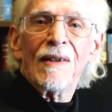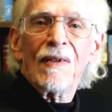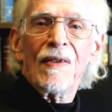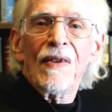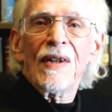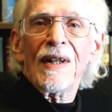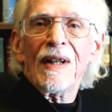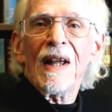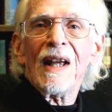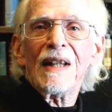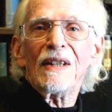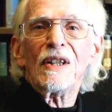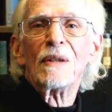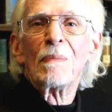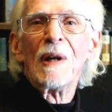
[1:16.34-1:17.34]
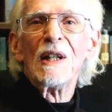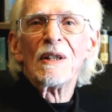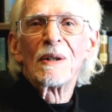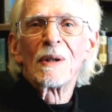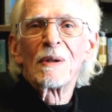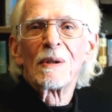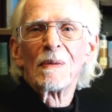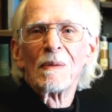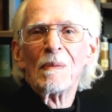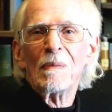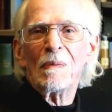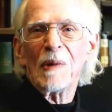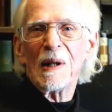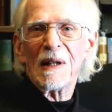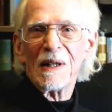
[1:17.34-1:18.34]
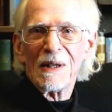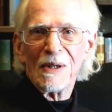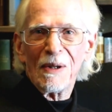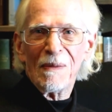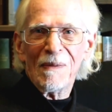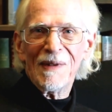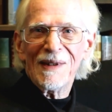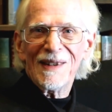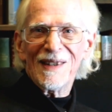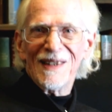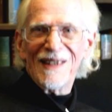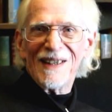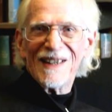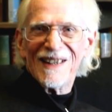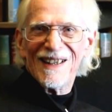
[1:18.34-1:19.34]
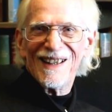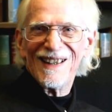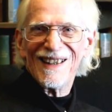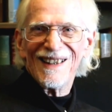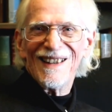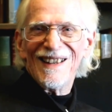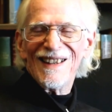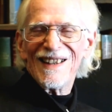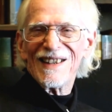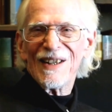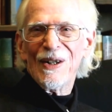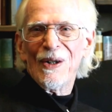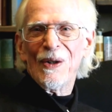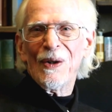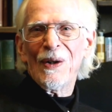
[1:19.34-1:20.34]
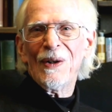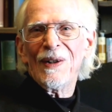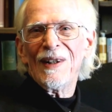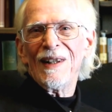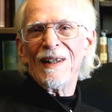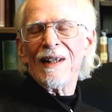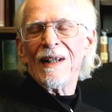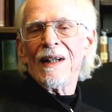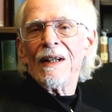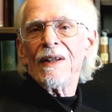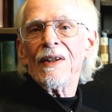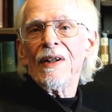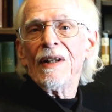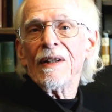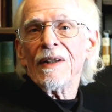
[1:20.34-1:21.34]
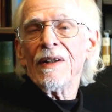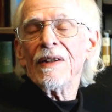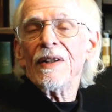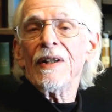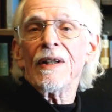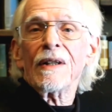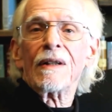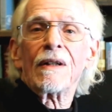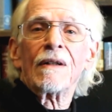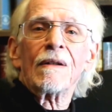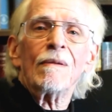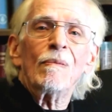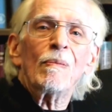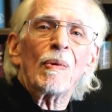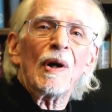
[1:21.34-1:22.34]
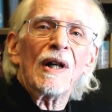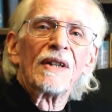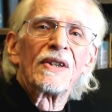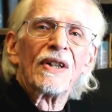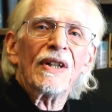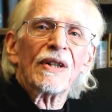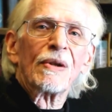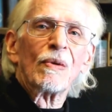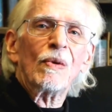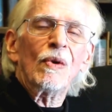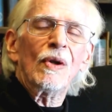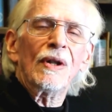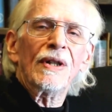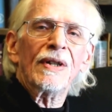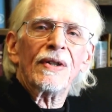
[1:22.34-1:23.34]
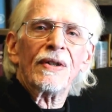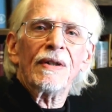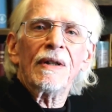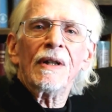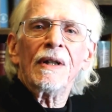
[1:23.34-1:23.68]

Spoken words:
that had space behind them. So the process was